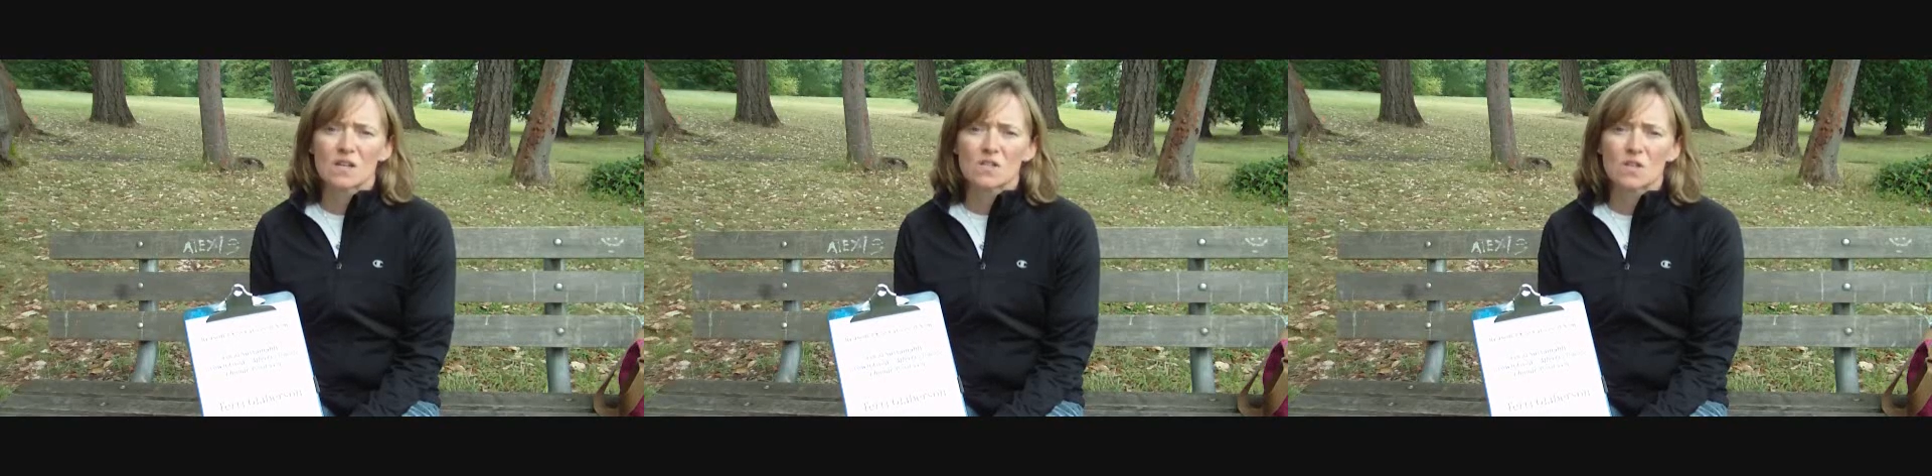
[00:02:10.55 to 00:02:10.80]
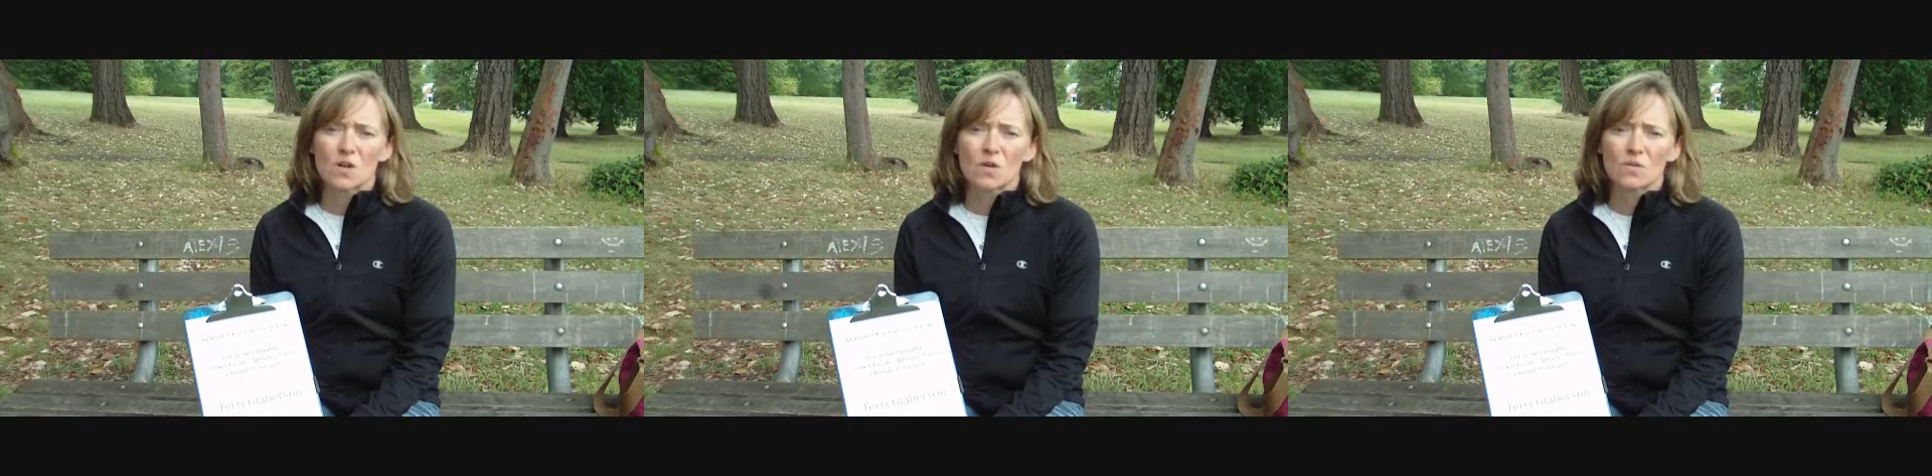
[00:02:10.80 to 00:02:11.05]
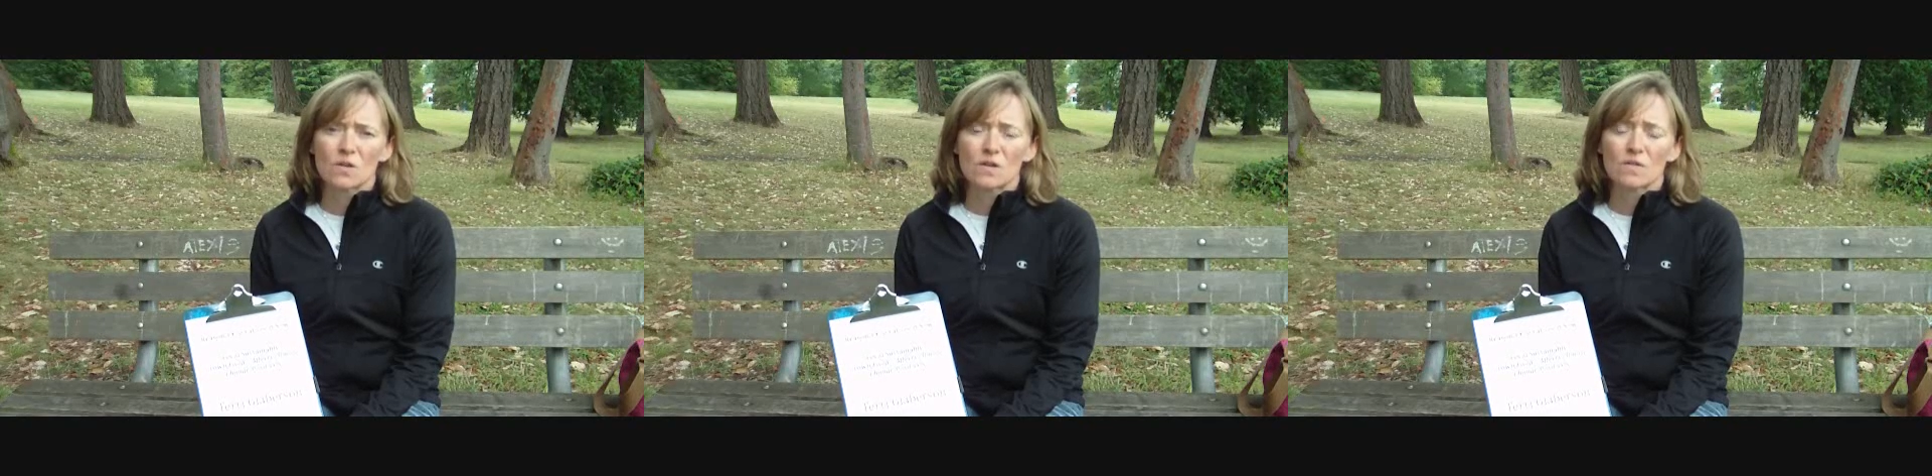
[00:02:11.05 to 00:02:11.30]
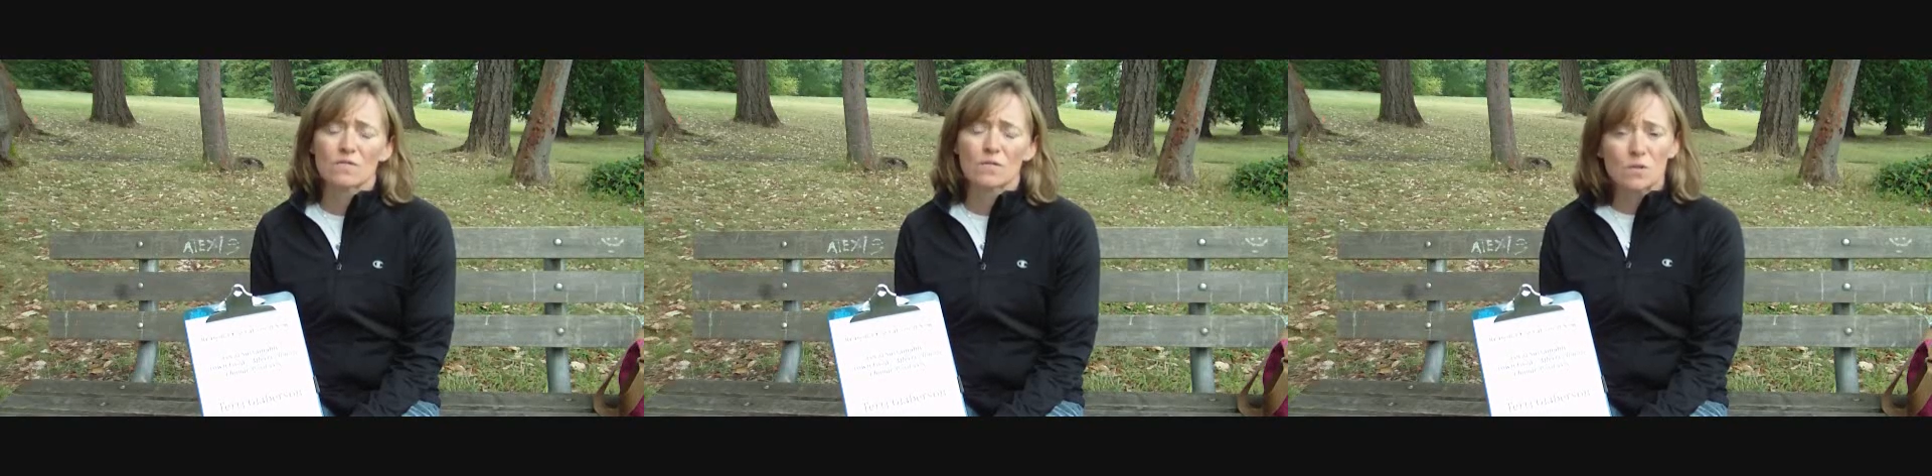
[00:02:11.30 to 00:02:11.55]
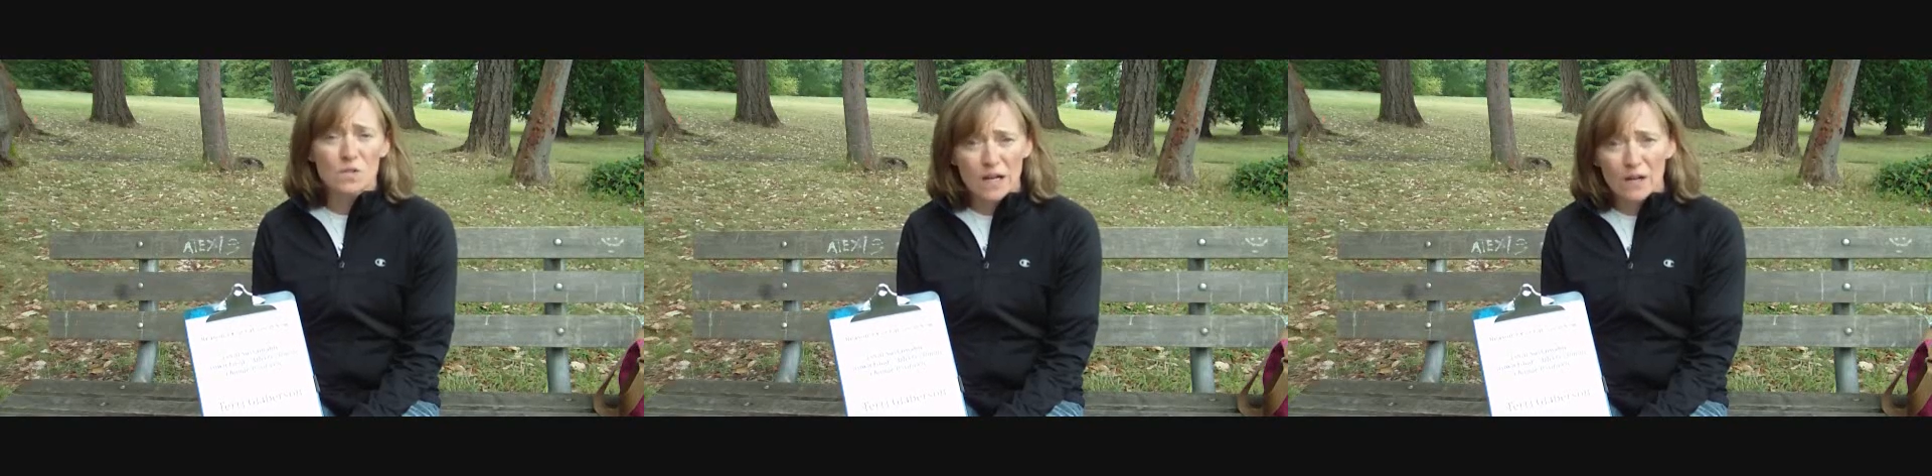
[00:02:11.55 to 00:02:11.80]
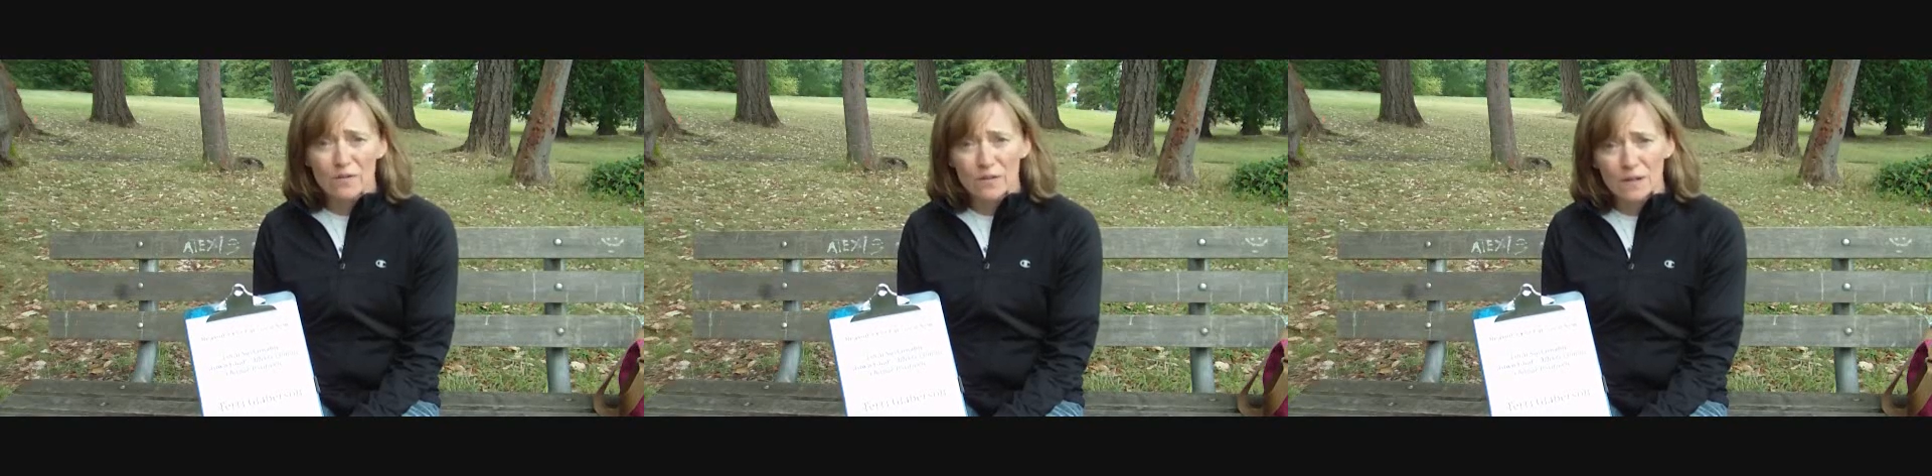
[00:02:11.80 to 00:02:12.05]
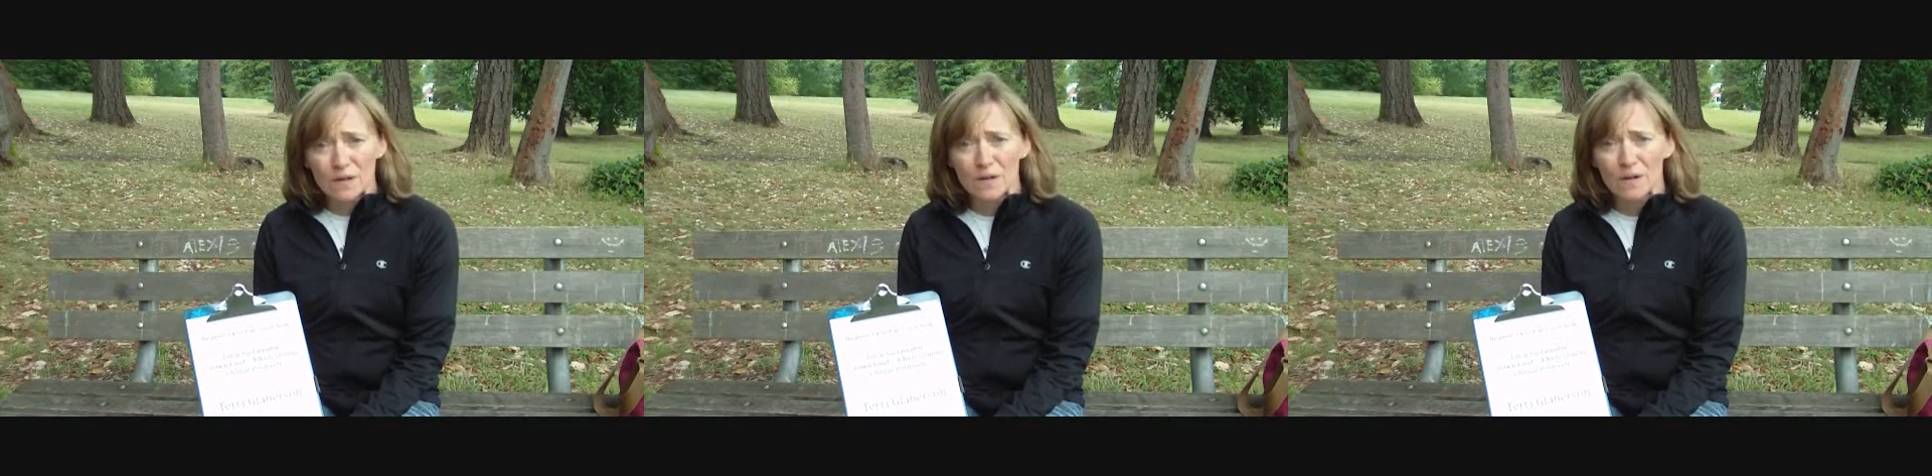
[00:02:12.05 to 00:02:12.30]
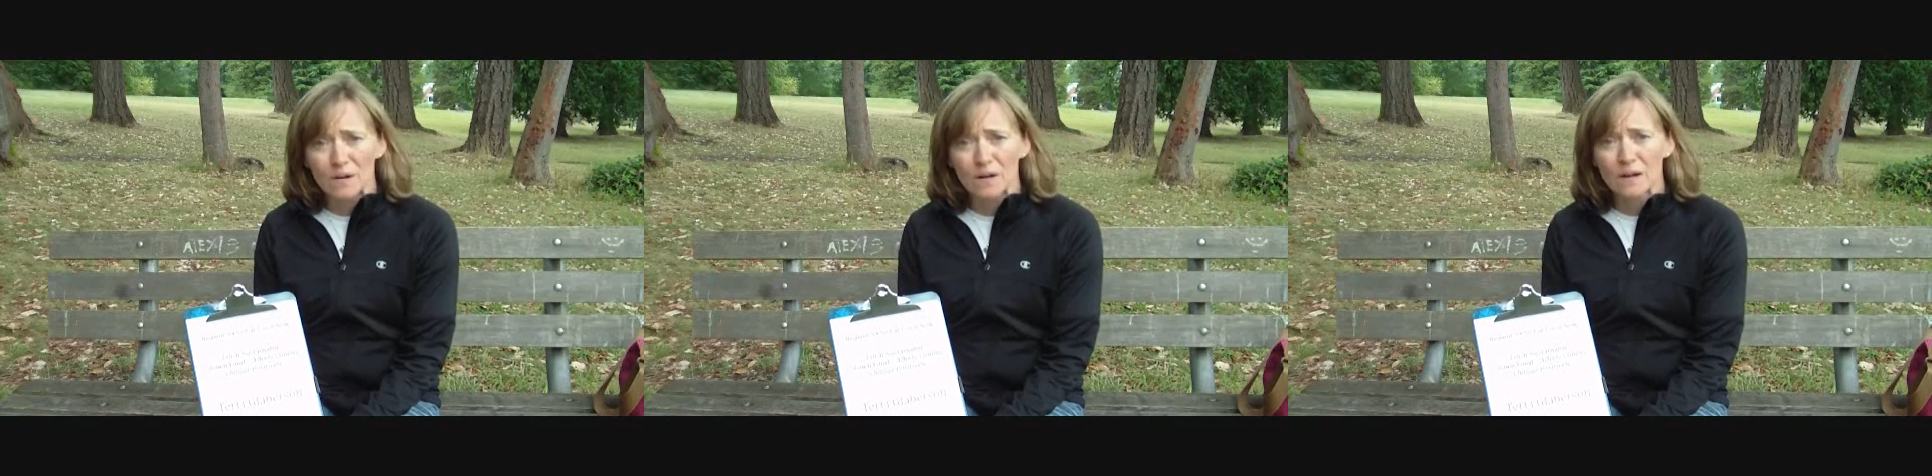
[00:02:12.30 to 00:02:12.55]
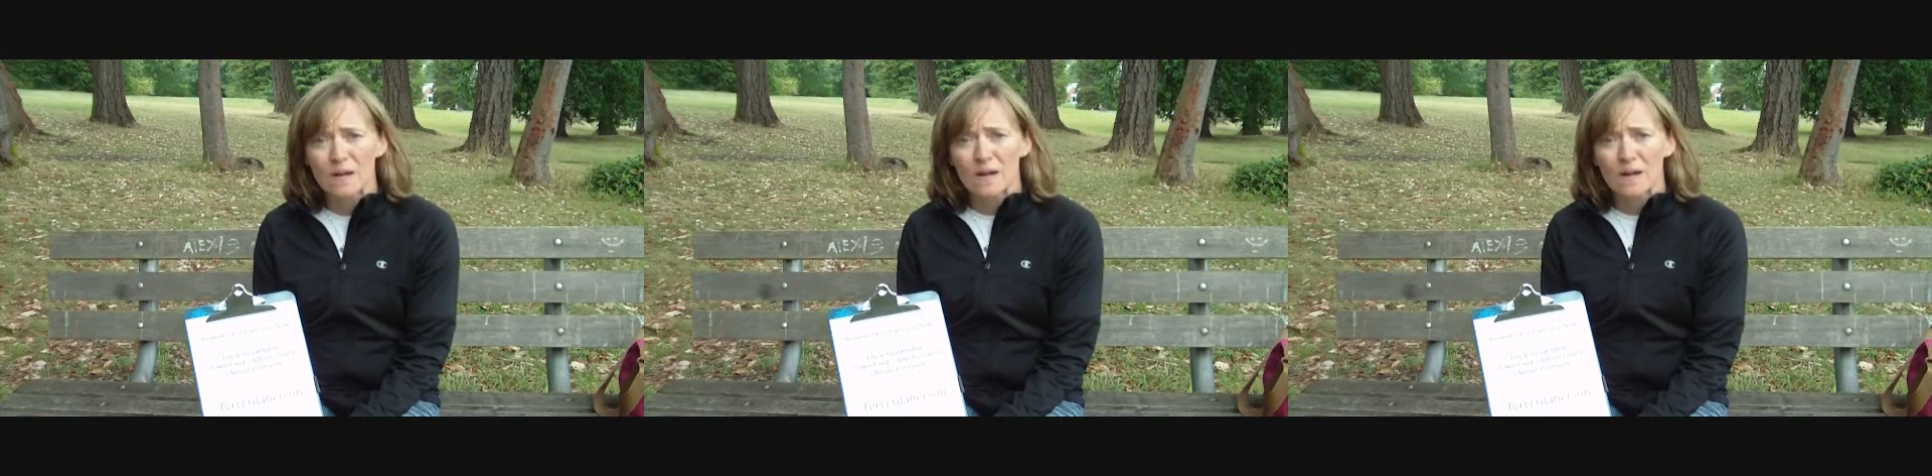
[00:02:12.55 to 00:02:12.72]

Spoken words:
so the food's healthier